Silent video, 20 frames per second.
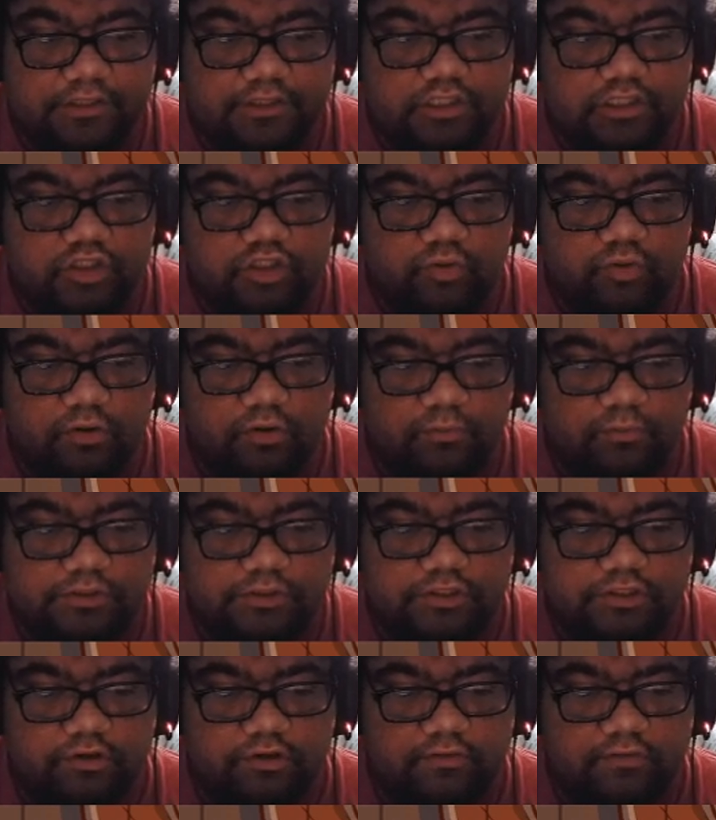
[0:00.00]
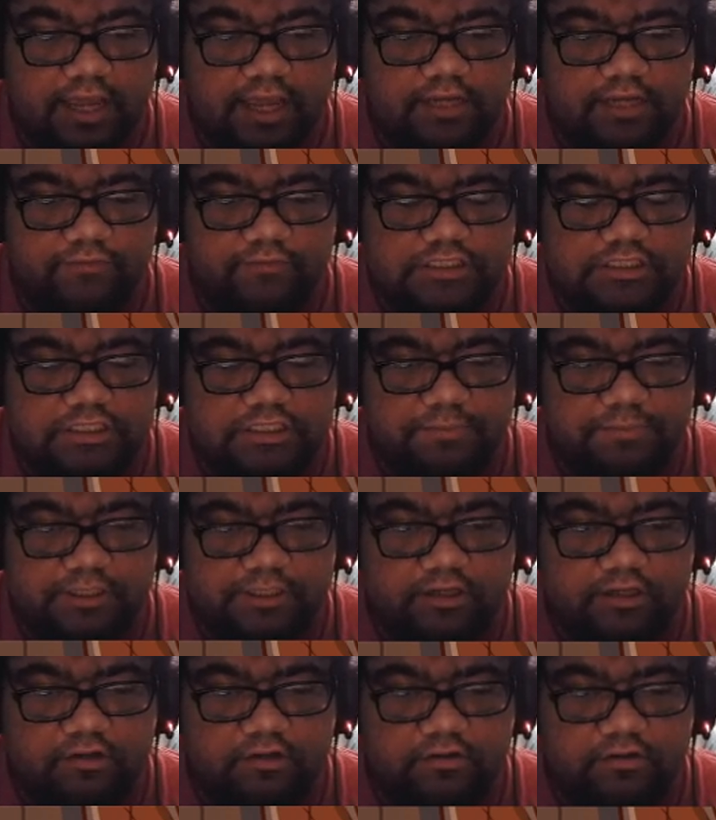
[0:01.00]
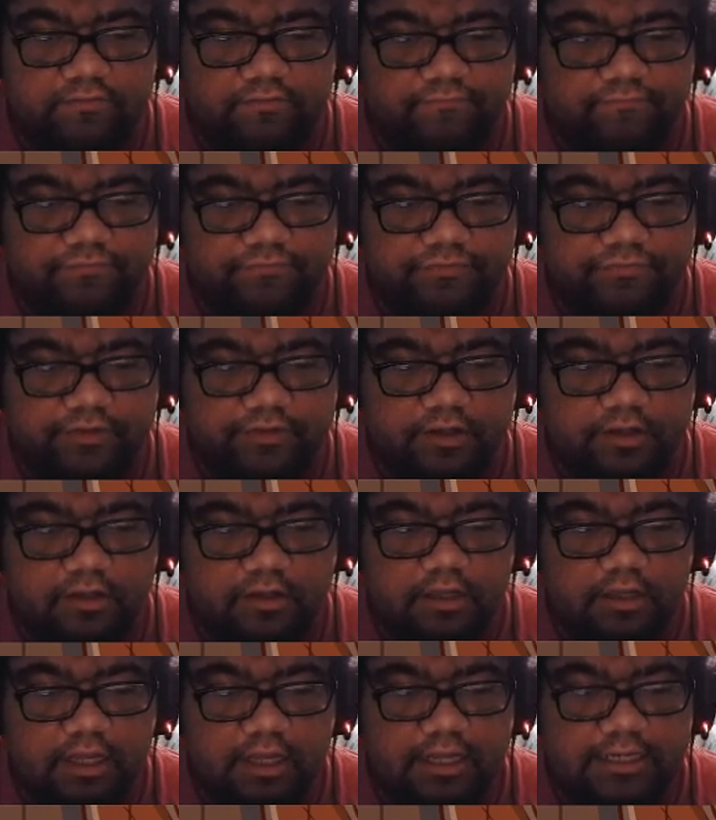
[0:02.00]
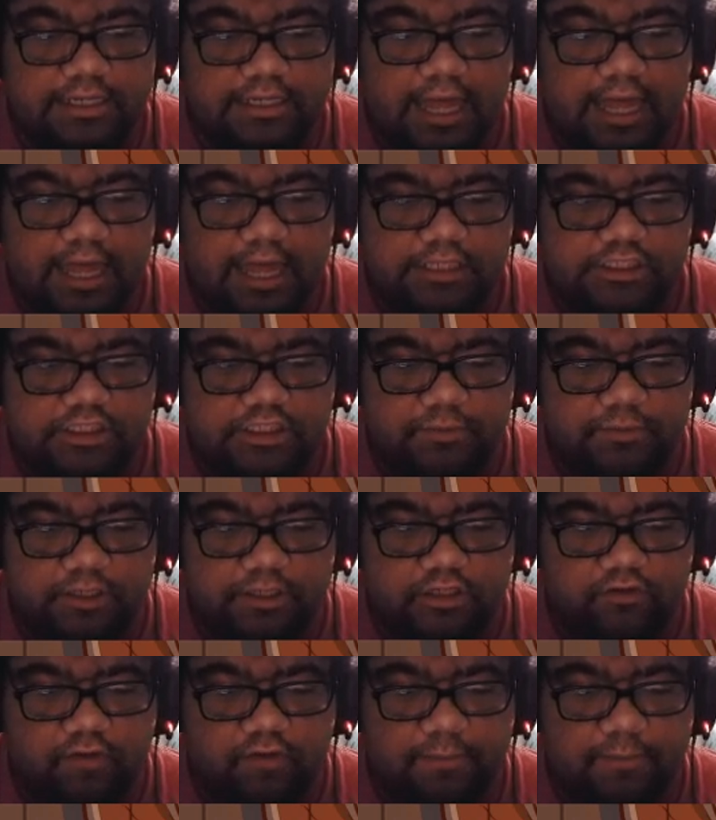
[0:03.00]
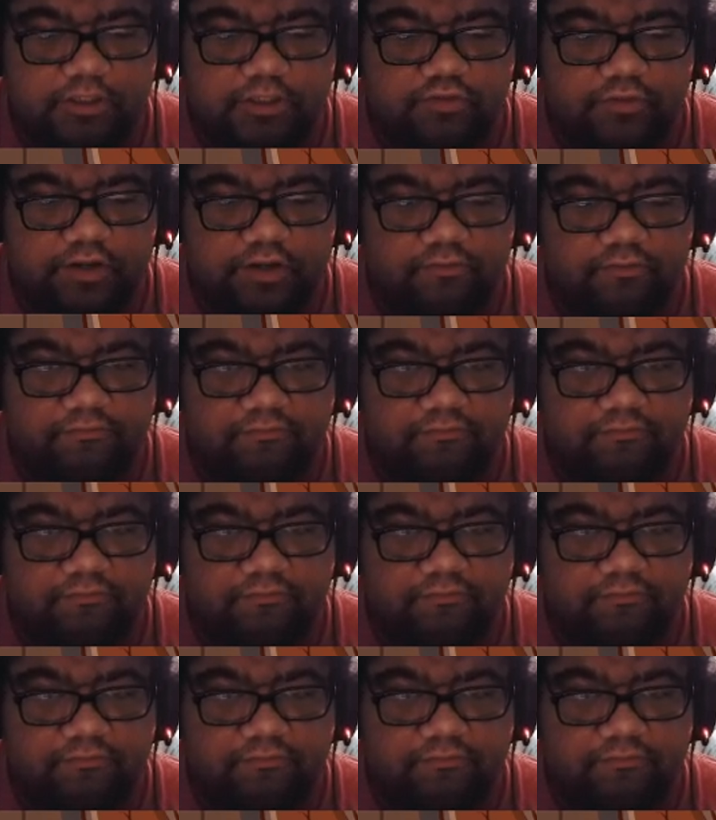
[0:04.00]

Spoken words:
Sure, was there any reason in particular? Nah, just wanted to grab a drink with